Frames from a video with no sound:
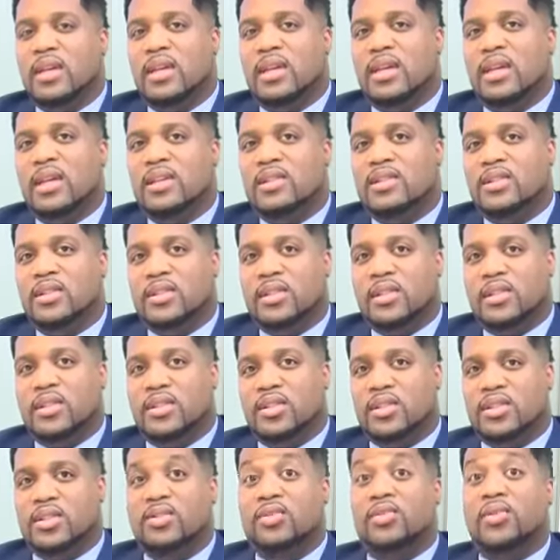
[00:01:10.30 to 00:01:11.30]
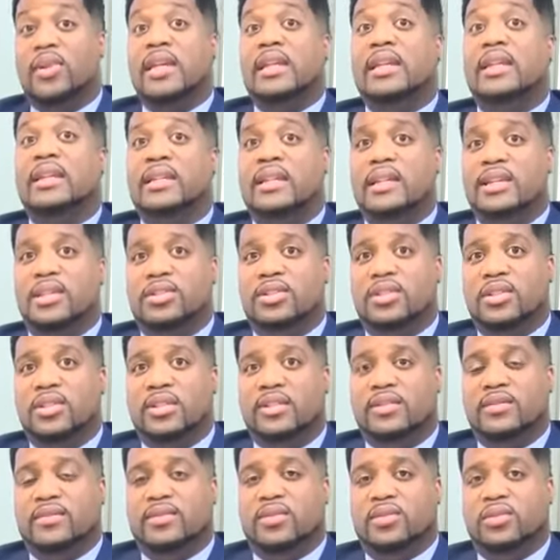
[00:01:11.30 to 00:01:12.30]
it's a, it's a green
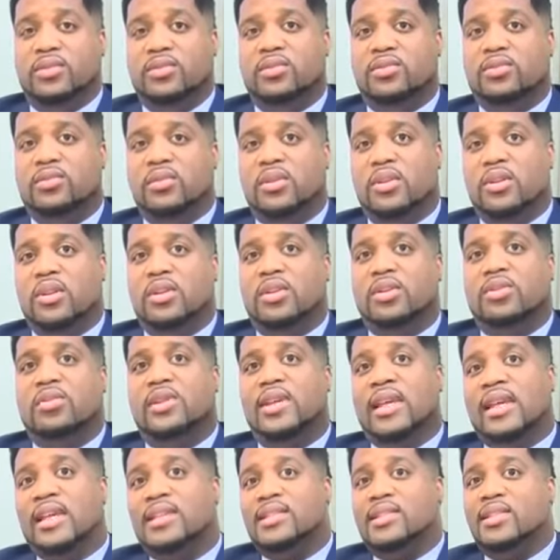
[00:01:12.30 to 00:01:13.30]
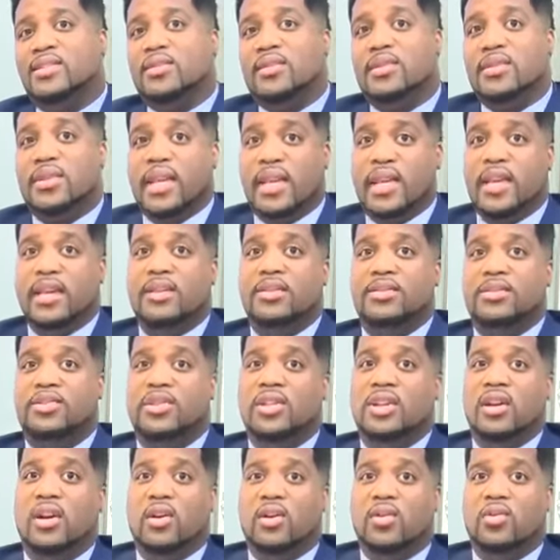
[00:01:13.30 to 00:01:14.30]
initiative to create zero net energy
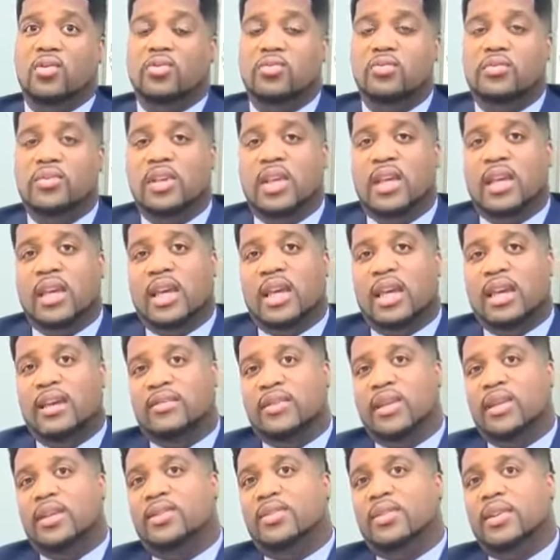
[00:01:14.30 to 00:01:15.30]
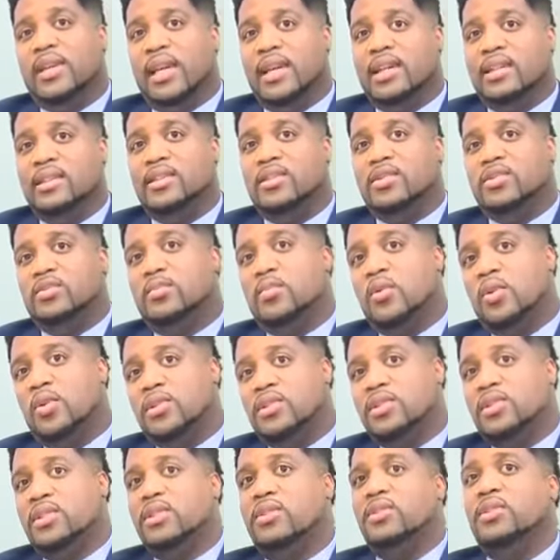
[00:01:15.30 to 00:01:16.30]
homes, and they create the smart
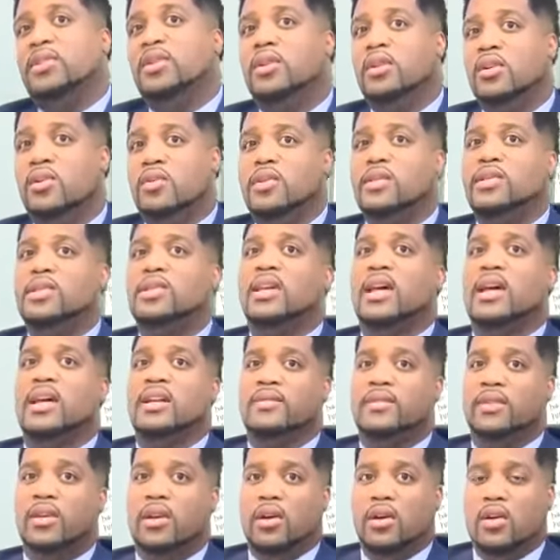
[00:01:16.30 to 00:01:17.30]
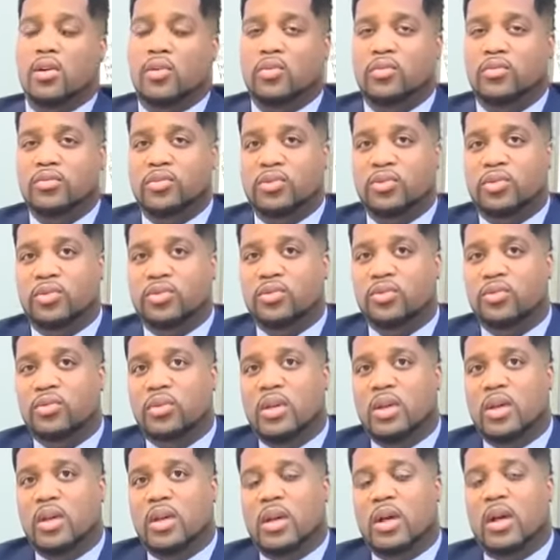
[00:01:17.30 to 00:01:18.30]
steel that go inside of the home to
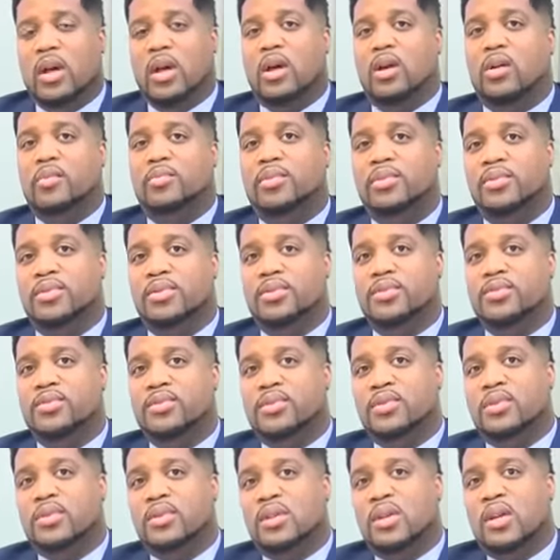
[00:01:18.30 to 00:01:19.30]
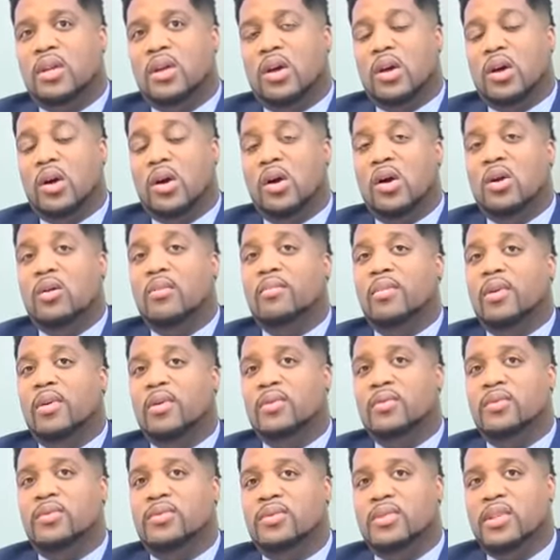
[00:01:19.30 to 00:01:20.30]
uh, produce
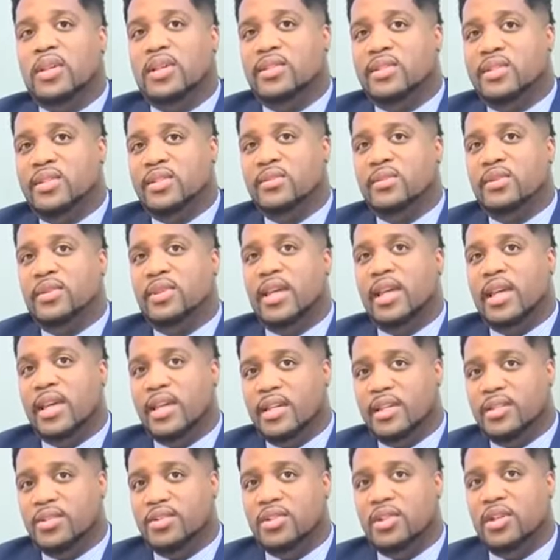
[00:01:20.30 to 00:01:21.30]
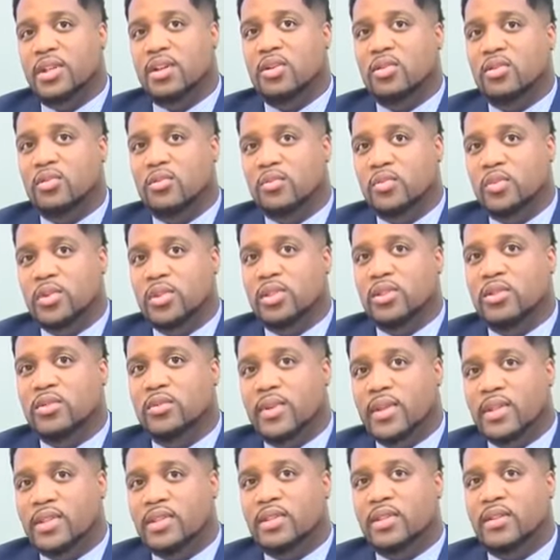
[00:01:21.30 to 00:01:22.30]
almost a zero net energy home with the
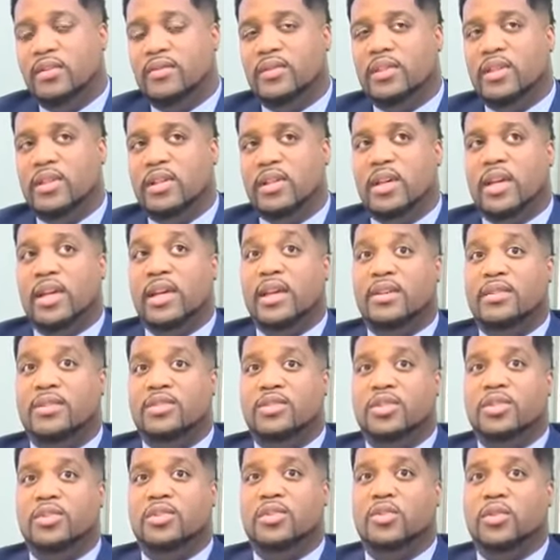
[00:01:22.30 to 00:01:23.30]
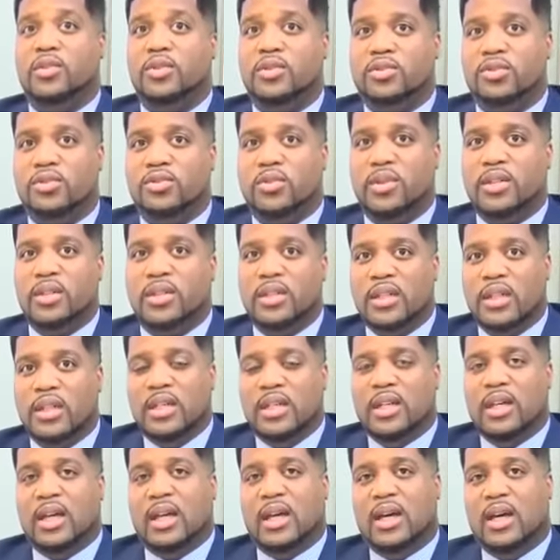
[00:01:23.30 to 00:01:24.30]
rest of the energy going to a
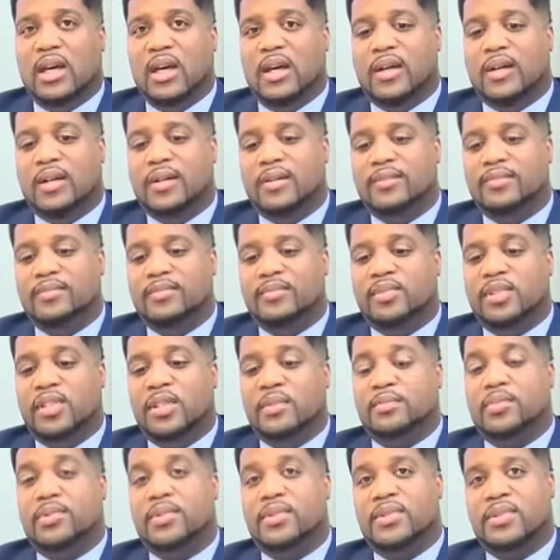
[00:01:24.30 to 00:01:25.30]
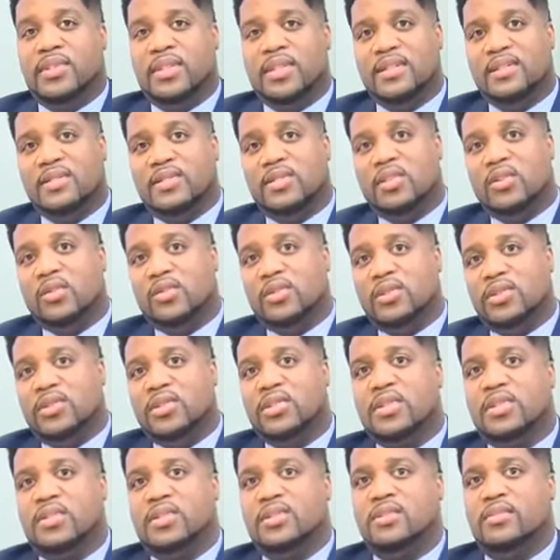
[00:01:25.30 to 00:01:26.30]
10% um, solar
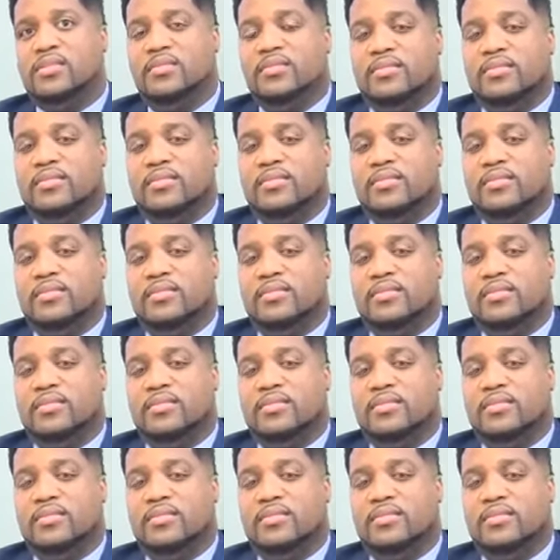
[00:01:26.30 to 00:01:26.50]
system.